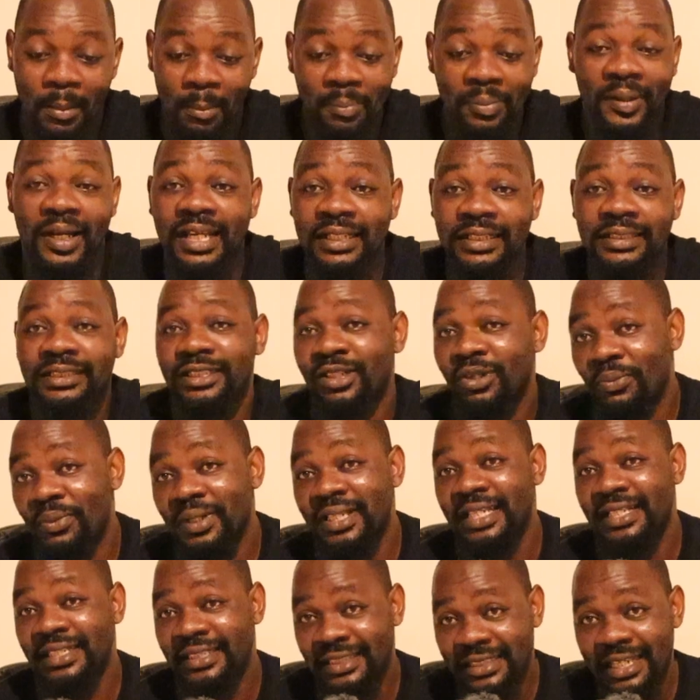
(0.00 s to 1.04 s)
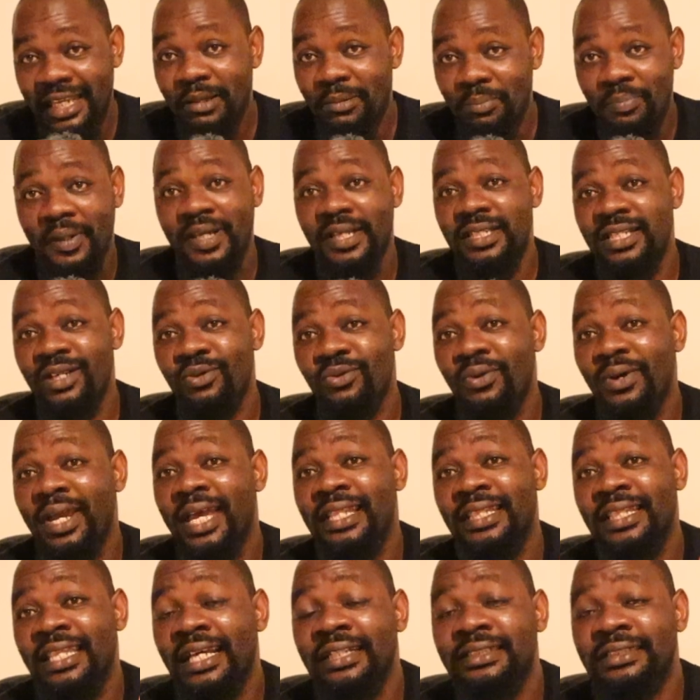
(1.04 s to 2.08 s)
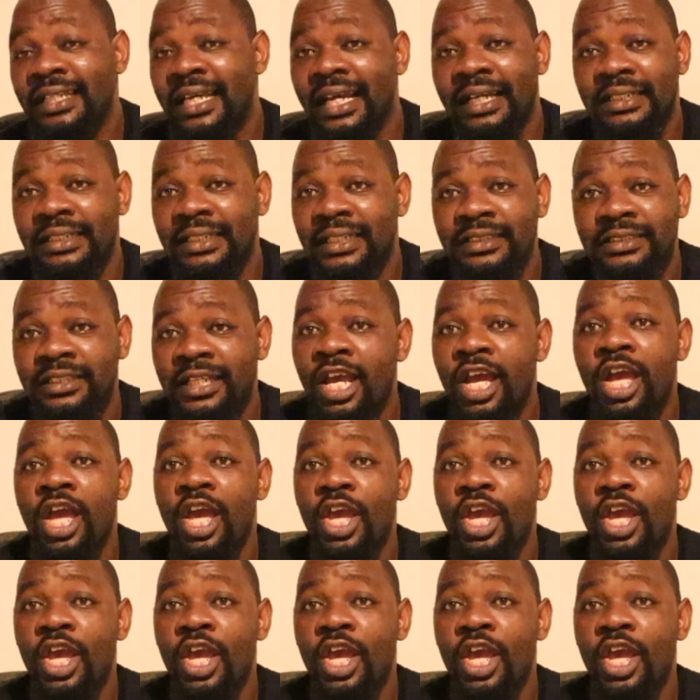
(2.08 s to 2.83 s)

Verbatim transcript: plastic with the same person who had that darkness